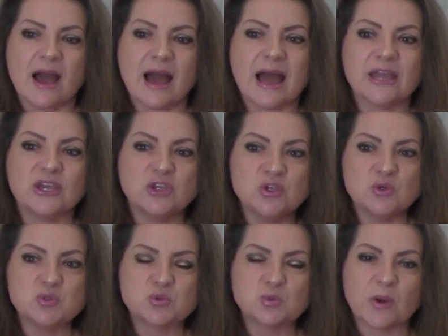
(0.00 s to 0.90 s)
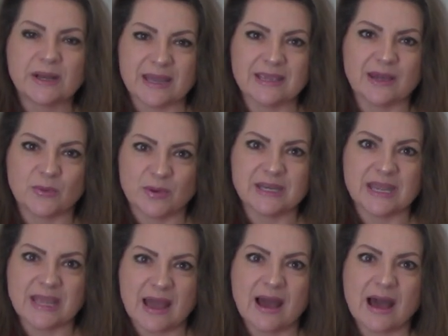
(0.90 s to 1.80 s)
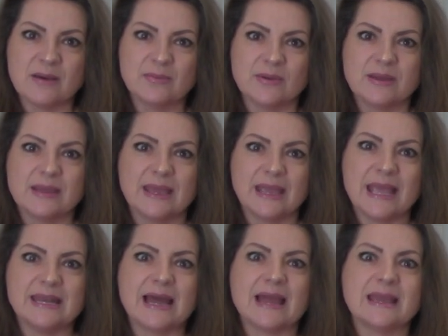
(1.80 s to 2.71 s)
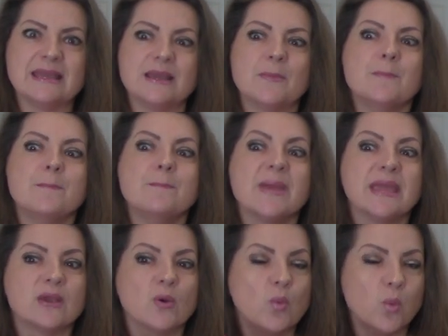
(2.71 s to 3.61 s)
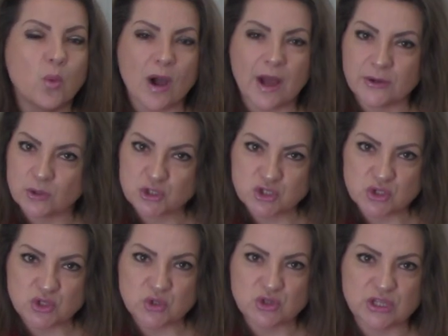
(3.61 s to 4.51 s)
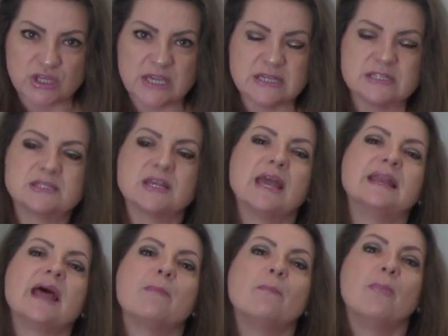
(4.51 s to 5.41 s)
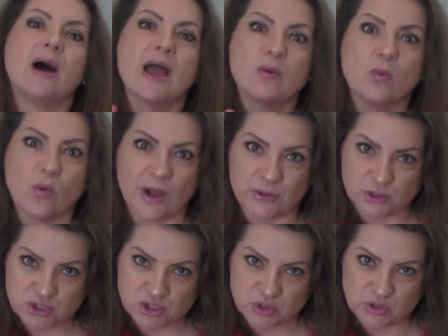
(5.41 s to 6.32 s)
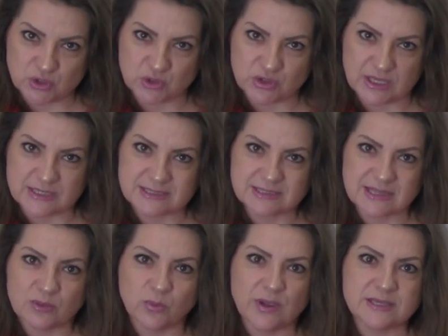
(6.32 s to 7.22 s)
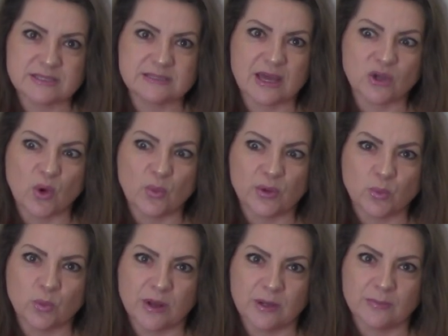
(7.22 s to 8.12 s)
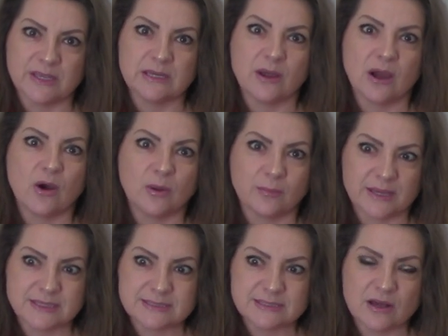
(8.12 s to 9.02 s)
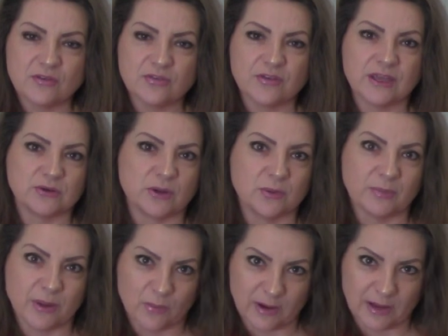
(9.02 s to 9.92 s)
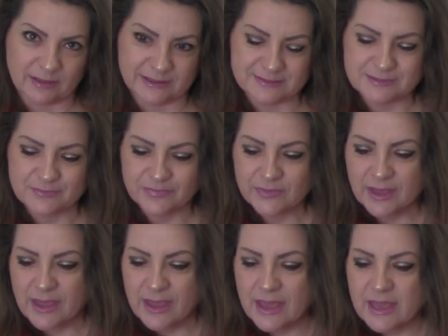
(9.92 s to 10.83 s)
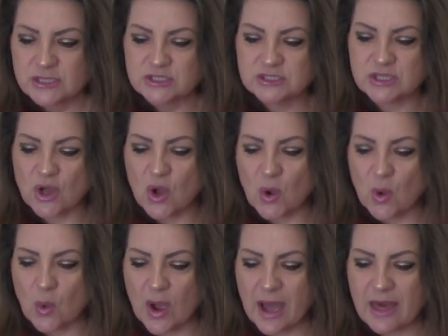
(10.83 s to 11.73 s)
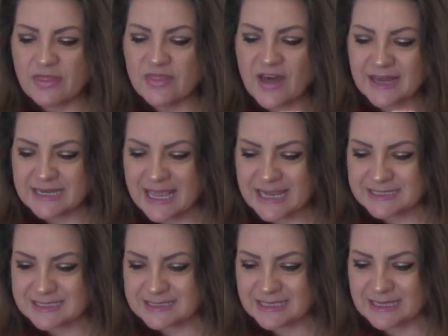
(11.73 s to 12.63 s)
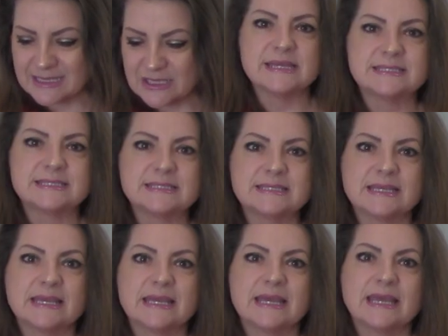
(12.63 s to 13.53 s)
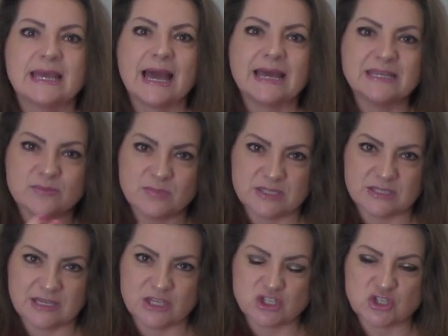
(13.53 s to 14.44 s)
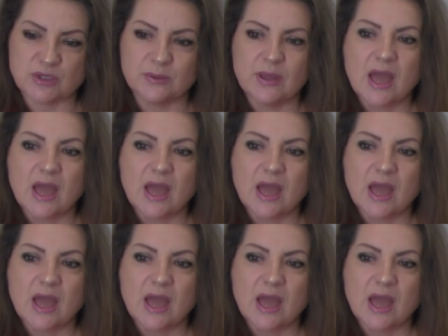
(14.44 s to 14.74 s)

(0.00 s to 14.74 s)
I use what I already have, and I make 1 or 2 new things, and I buy 1 or 2 new things. That way it's not overwhelming on myself and on my wallet. So the next thing is an invitation.